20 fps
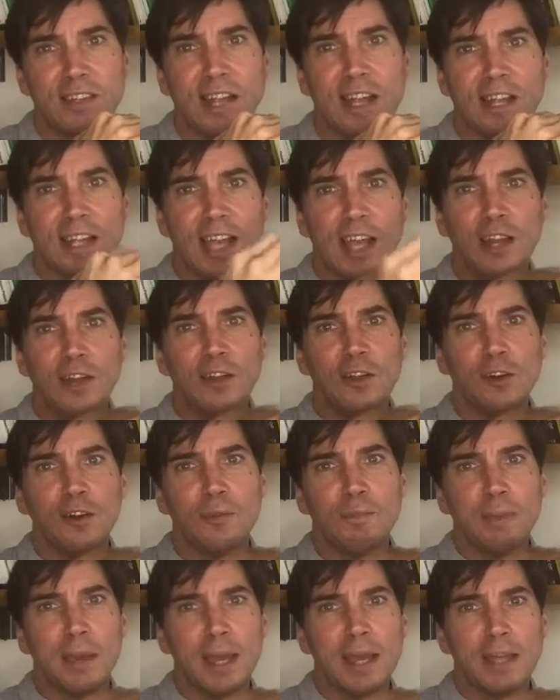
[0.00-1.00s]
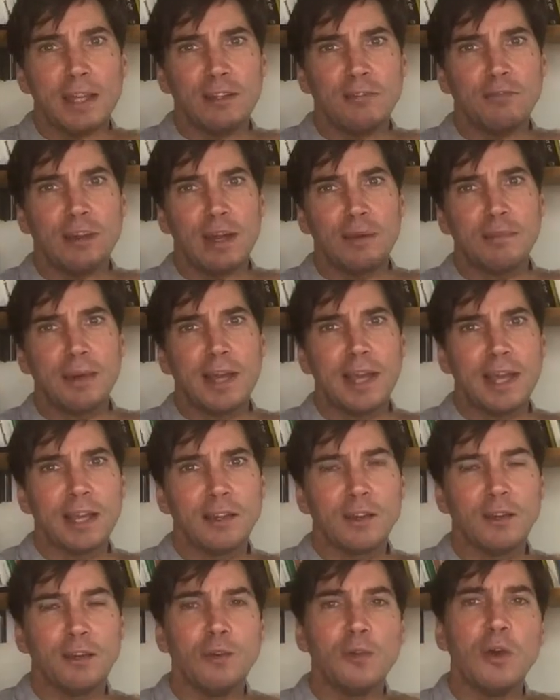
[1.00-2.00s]
And I get a lot of pain around my
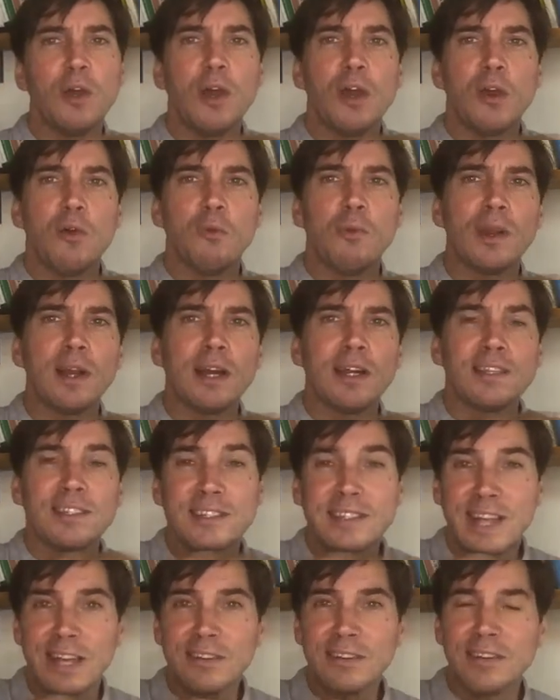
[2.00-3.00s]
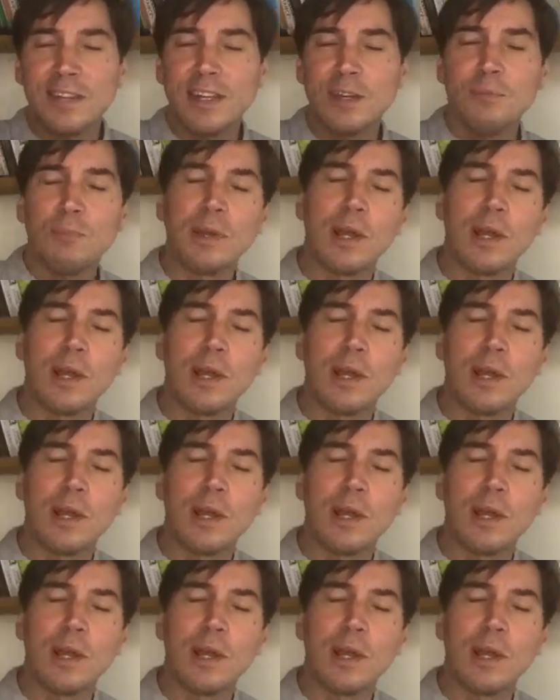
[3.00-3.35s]
ankle when I stand on it,